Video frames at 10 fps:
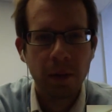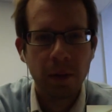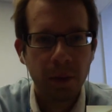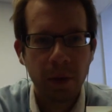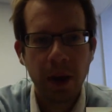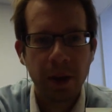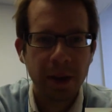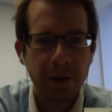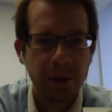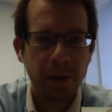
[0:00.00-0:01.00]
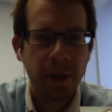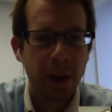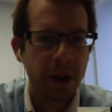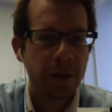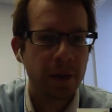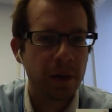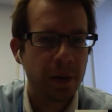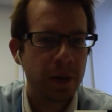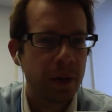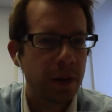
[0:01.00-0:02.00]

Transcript: But why is level 2 failing? That's the question.